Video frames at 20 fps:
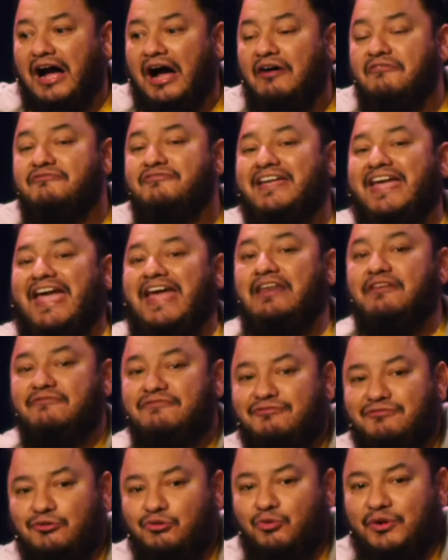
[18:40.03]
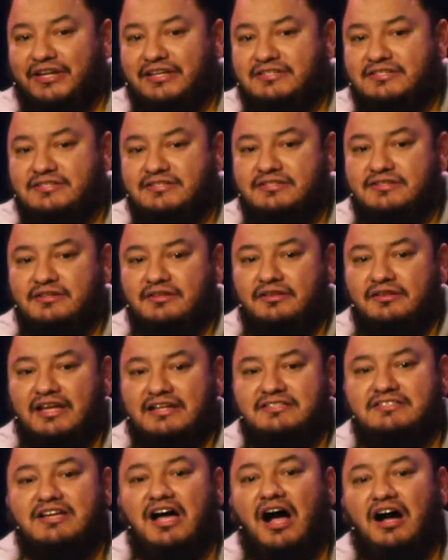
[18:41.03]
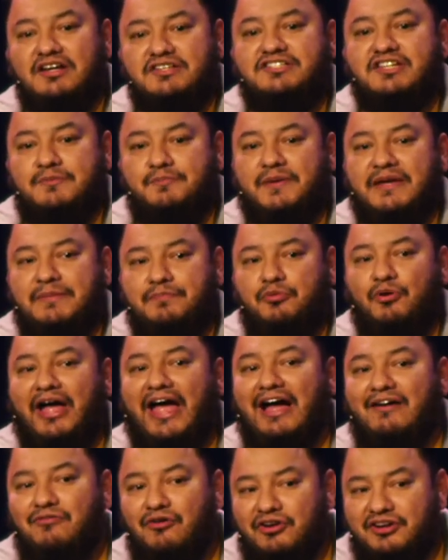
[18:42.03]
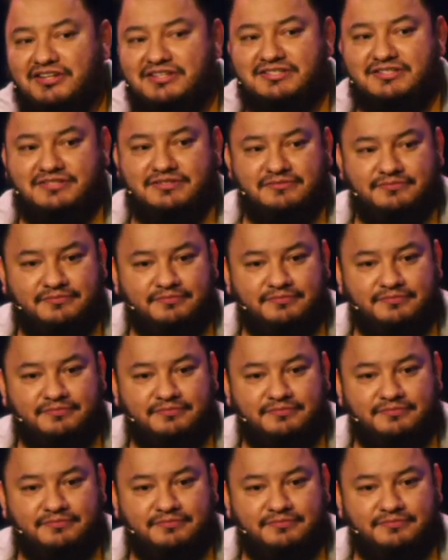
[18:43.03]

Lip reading: of influence that toxic people have on us.